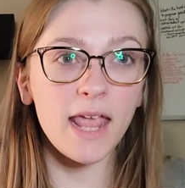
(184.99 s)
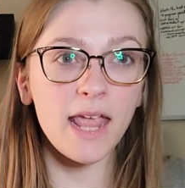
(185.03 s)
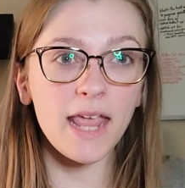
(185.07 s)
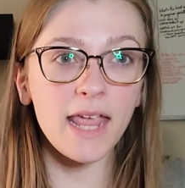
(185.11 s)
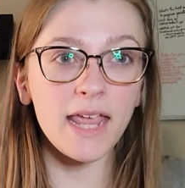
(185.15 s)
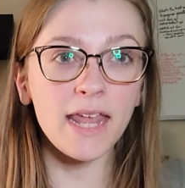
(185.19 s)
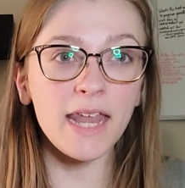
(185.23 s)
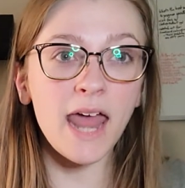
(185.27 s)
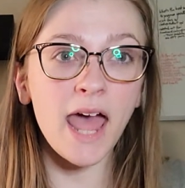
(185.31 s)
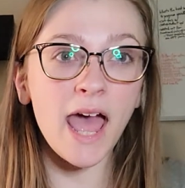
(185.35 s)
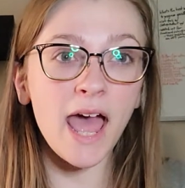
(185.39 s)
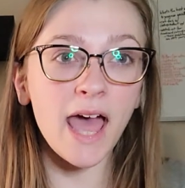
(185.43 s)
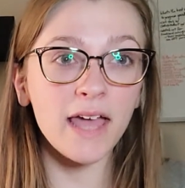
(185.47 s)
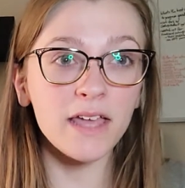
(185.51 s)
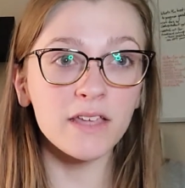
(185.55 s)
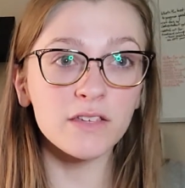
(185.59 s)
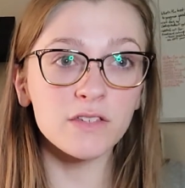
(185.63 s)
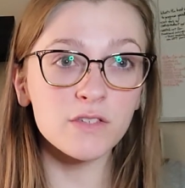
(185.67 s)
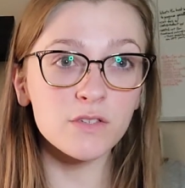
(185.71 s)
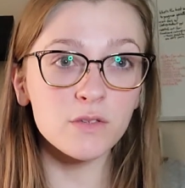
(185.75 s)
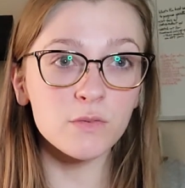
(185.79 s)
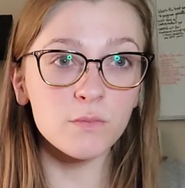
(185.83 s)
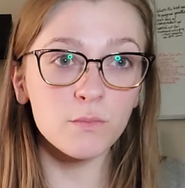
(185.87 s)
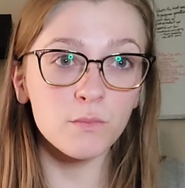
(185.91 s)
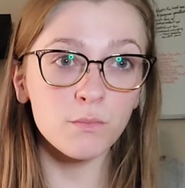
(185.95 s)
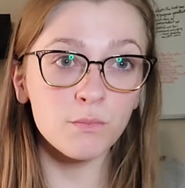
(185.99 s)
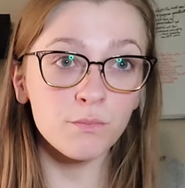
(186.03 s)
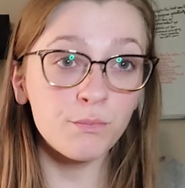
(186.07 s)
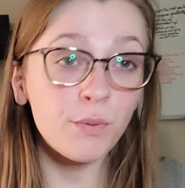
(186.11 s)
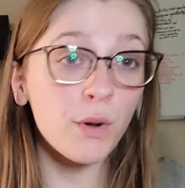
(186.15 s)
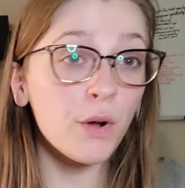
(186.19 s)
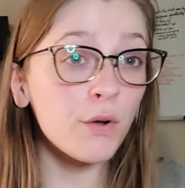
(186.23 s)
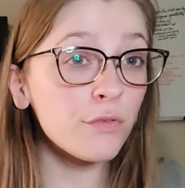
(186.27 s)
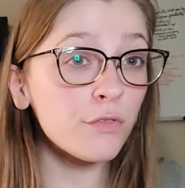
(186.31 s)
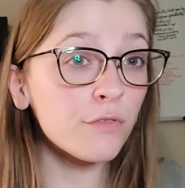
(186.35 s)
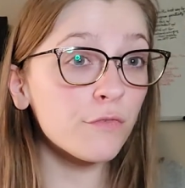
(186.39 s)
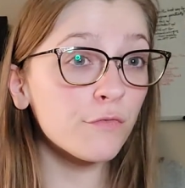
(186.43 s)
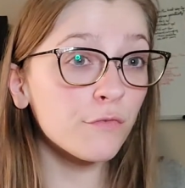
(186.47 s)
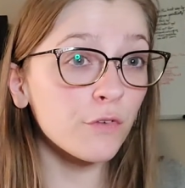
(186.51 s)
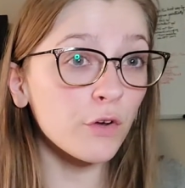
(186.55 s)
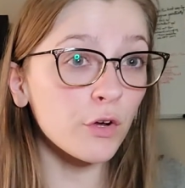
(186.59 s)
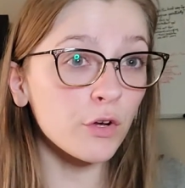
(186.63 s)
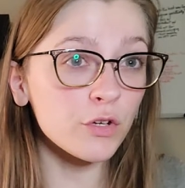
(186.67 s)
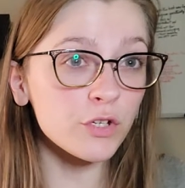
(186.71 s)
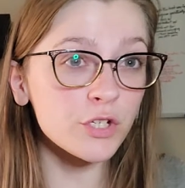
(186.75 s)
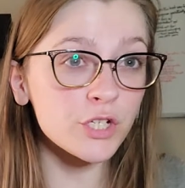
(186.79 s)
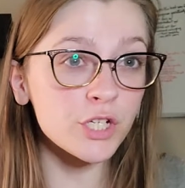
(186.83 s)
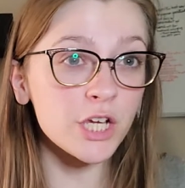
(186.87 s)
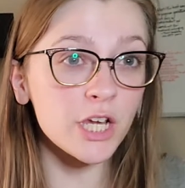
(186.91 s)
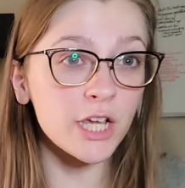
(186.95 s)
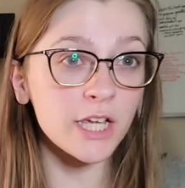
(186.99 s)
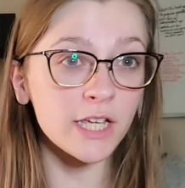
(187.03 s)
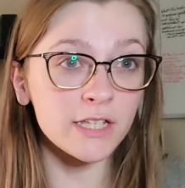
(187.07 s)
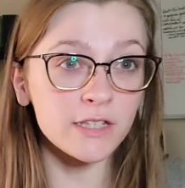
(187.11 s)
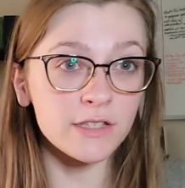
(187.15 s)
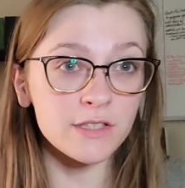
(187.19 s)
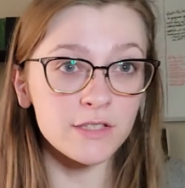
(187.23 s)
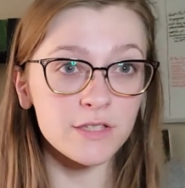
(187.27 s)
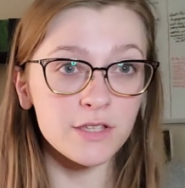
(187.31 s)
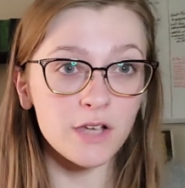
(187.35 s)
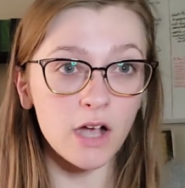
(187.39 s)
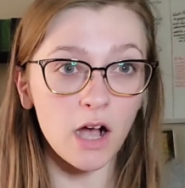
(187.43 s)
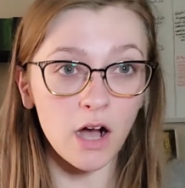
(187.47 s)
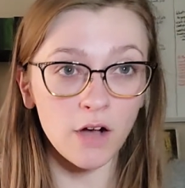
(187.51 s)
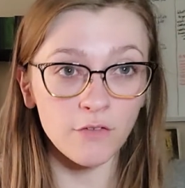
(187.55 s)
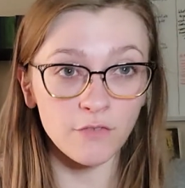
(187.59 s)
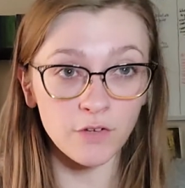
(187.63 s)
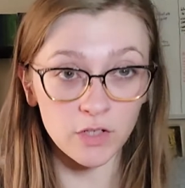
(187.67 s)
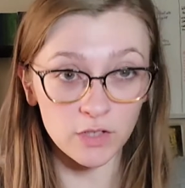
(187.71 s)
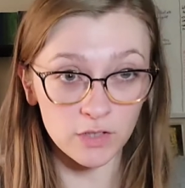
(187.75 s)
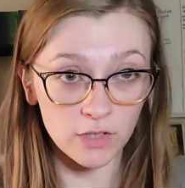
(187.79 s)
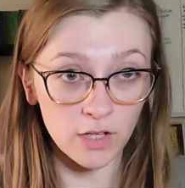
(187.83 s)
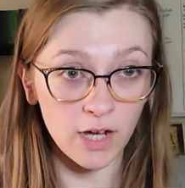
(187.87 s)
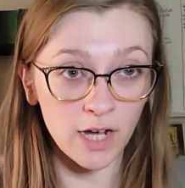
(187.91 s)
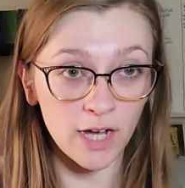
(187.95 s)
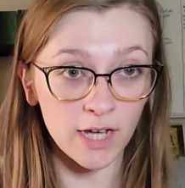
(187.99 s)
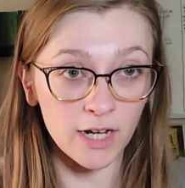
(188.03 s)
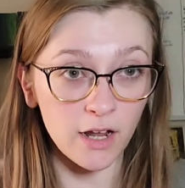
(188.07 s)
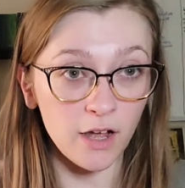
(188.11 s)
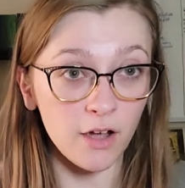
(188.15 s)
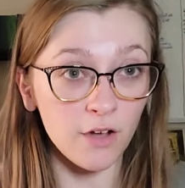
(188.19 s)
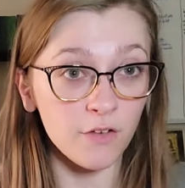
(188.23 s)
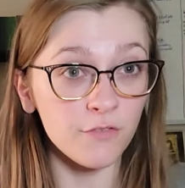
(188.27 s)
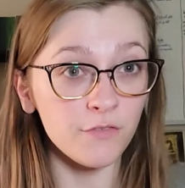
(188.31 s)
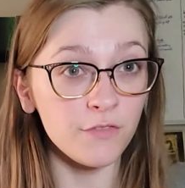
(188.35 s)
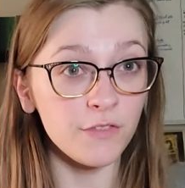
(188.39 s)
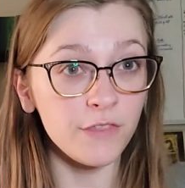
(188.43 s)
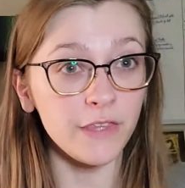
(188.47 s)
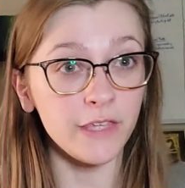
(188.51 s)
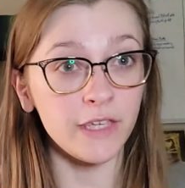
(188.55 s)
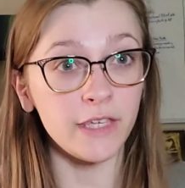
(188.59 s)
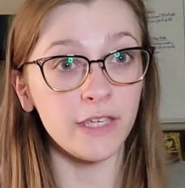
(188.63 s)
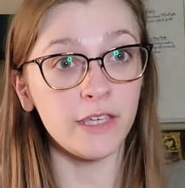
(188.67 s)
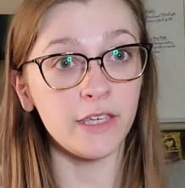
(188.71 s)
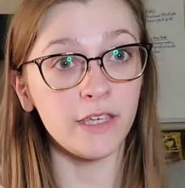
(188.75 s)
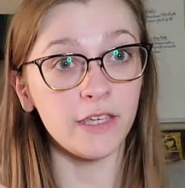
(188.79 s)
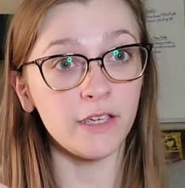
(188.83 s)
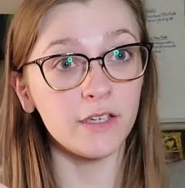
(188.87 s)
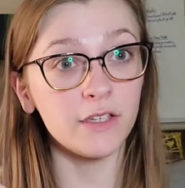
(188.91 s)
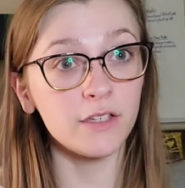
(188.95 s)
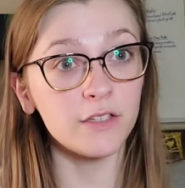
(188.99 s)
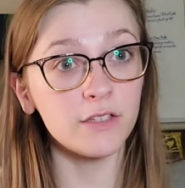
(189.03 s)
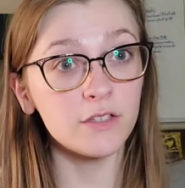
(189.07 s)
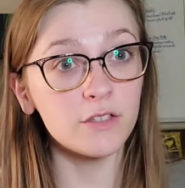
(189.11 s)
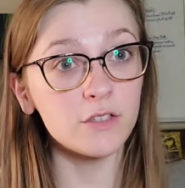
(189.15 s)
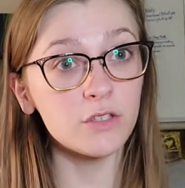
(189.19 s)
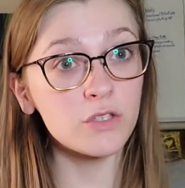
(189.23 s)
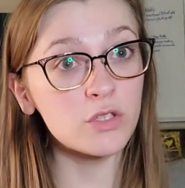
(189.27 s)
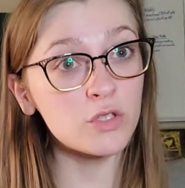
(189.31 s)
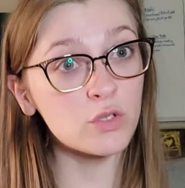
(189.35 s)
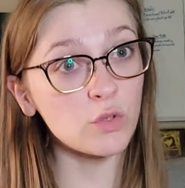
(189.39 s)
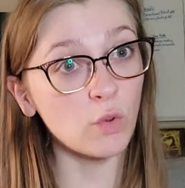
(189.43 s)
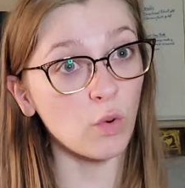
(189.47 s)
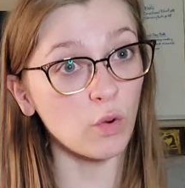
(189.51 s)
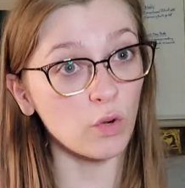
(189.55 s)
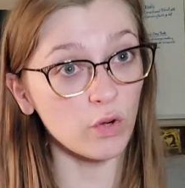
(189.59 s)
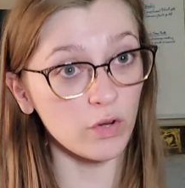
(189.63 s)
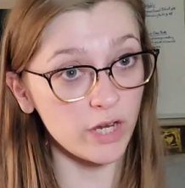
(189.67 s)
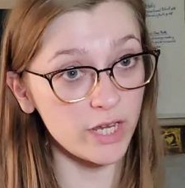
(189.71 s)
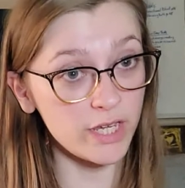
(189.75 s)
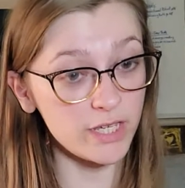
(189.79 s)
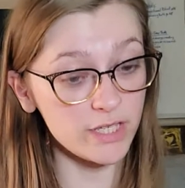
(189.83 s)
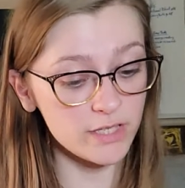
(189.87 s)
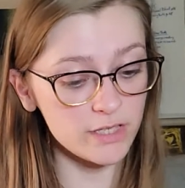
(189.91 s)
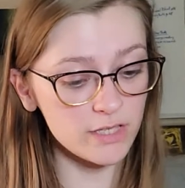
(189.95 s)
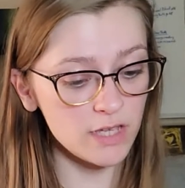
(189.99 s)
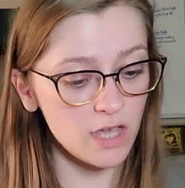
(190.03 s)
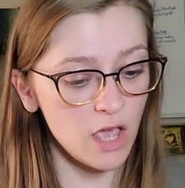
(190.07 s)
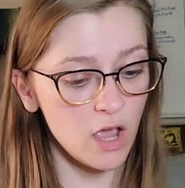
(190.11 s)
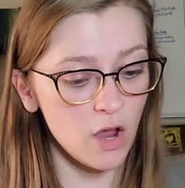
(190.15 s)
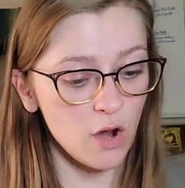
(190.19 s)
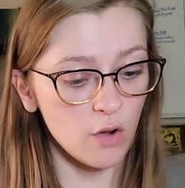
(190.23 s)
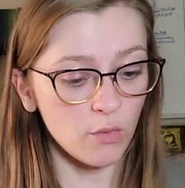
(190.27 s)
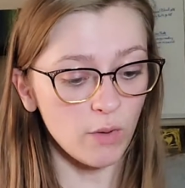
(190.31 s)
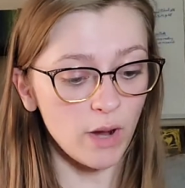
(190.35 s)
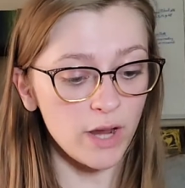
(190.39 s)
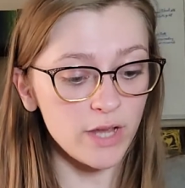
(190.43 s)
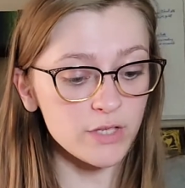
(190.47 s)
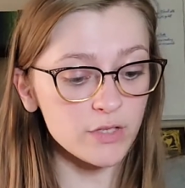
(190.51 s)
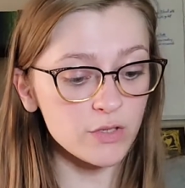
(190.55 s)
it has both versions of a lot of the stories, right?